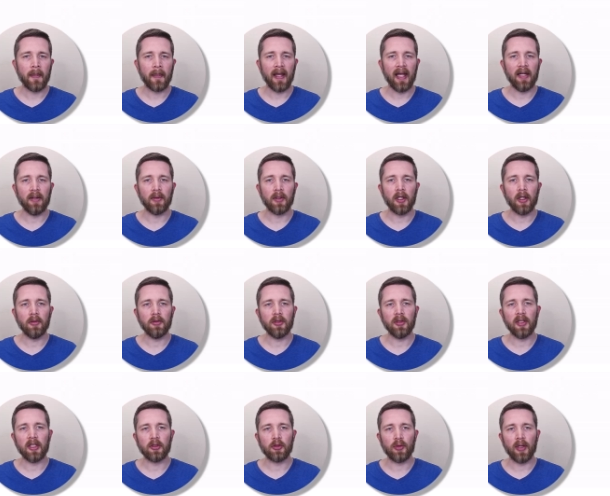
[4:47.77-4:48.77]
and it will go to
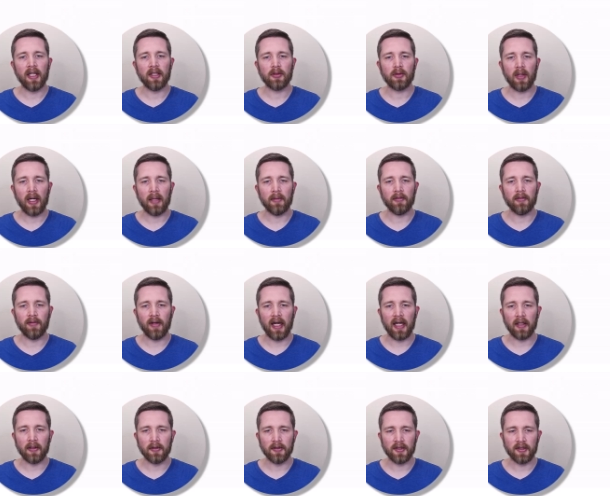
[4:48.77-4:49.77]
the transcribed
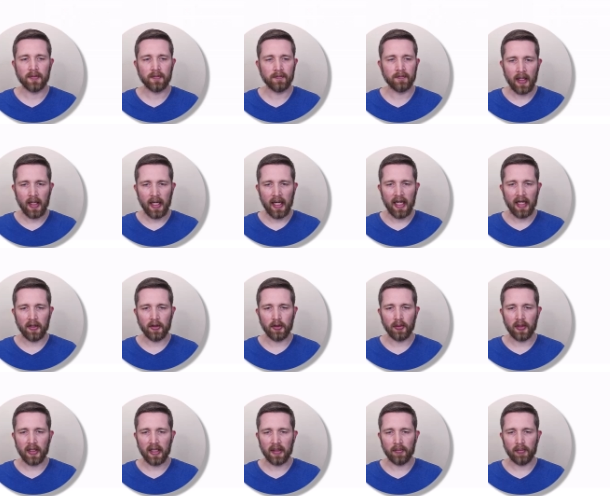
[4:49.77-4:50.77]
files and you
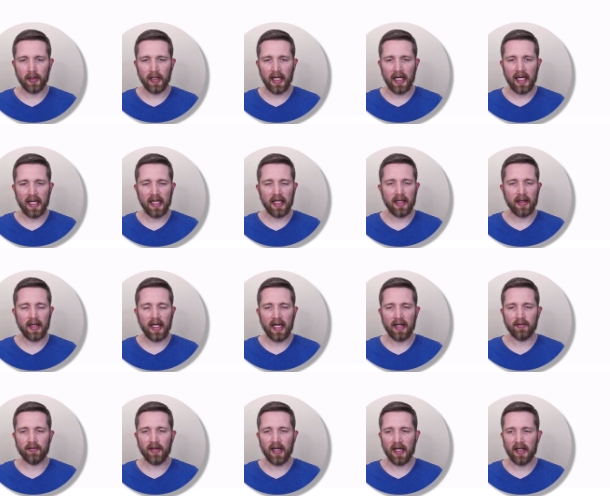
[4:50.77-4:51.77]
can play
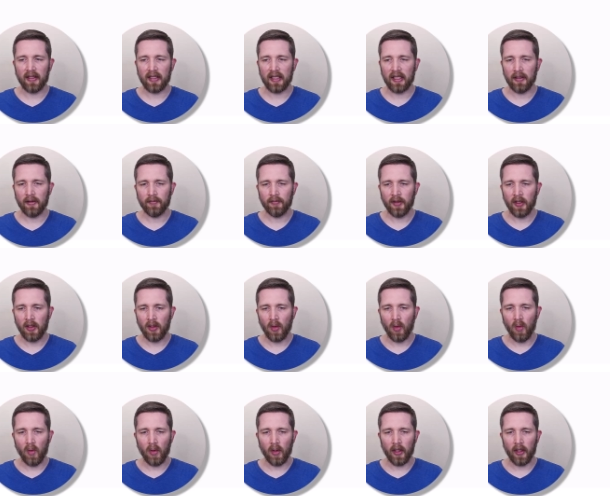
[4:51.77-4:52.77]
that file here,
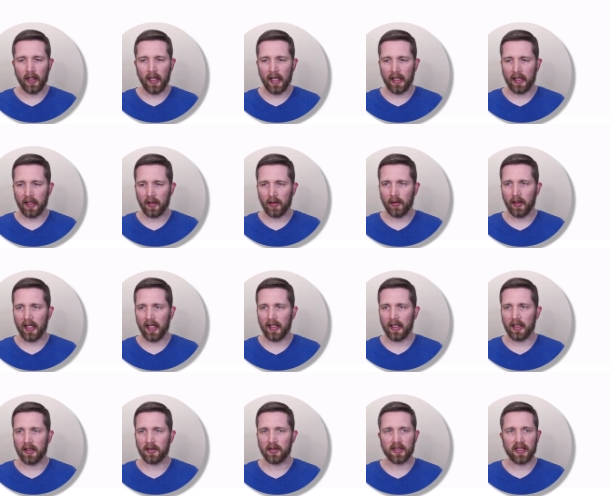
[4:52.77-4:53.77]
or I can go ahead
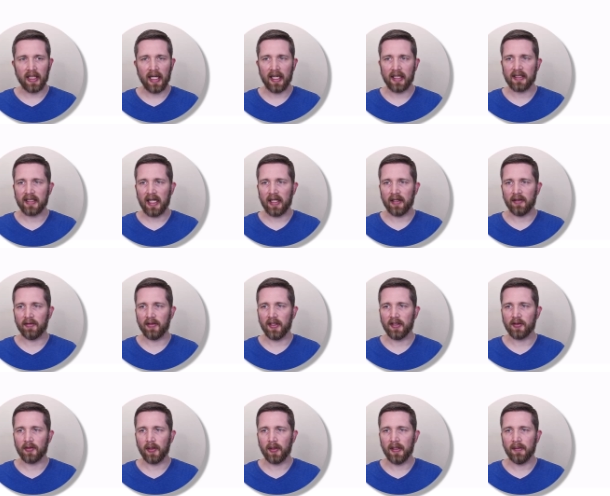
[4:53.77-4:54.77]
and just X out of
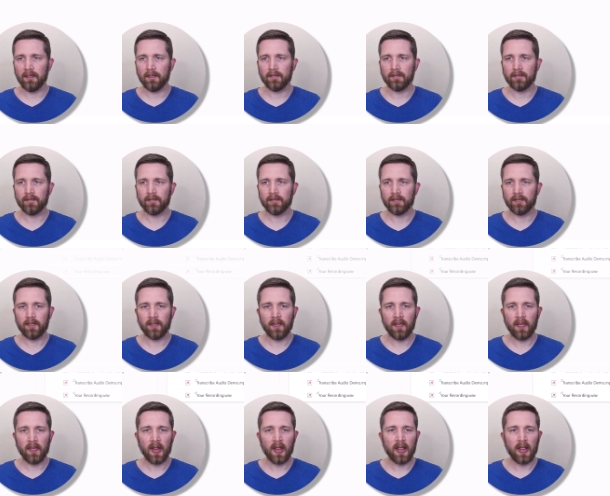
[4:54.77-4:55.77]
this screen.
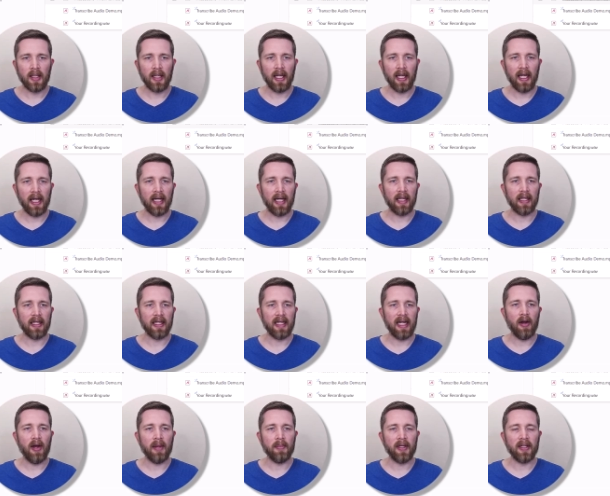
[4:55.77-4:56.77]
And
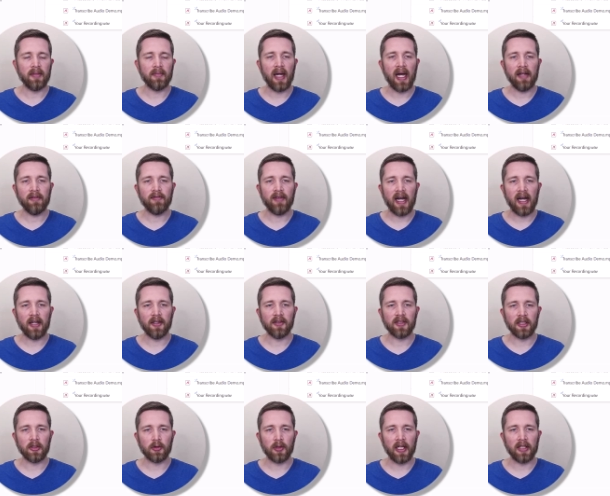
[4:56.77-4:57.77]
now I'm in my files
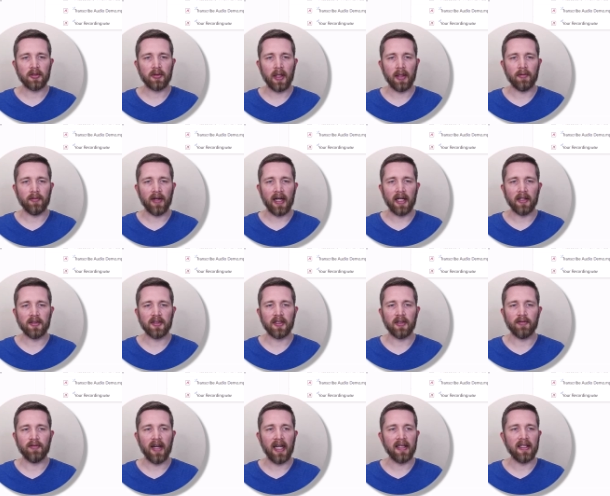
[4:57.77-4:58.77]
and transcribed files. To
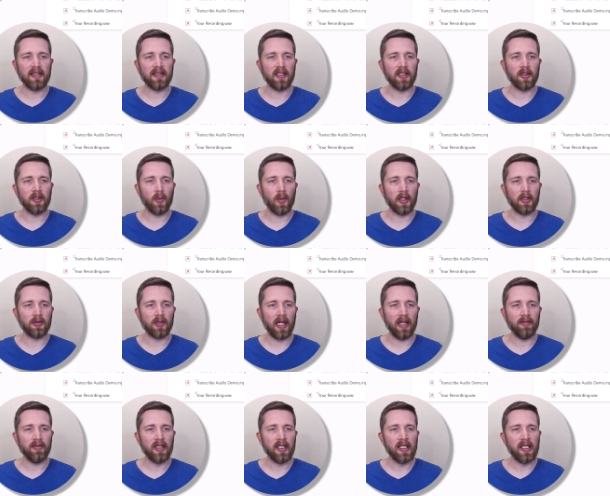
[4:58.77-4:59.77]
find this in your OneDrive,